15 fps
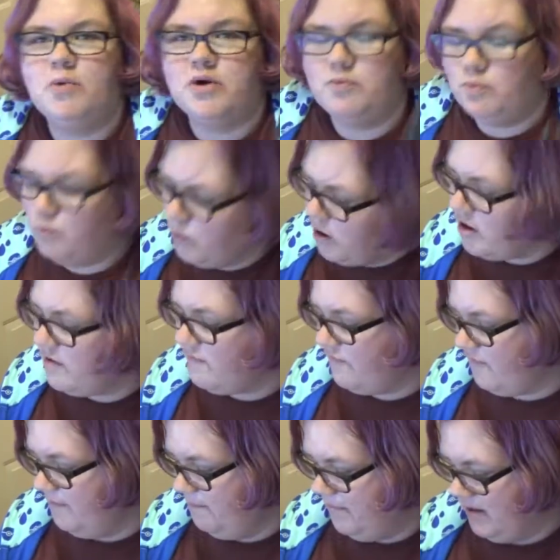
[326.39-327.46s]
would work
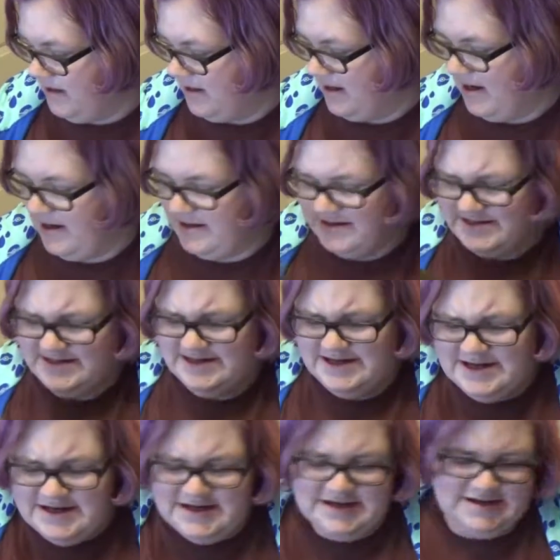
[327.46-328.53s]
for me, guys.
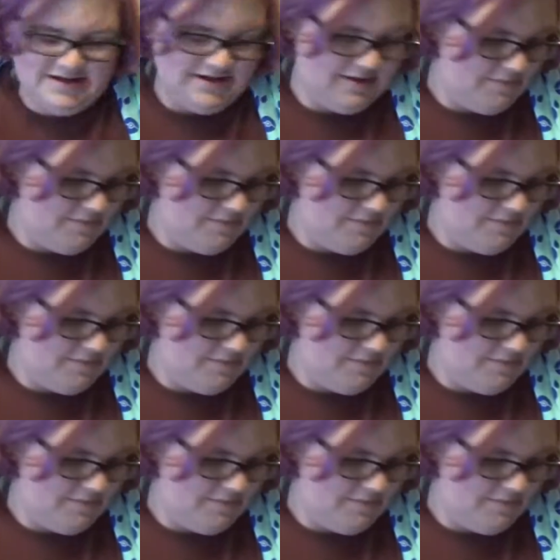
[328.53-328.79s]
Any of the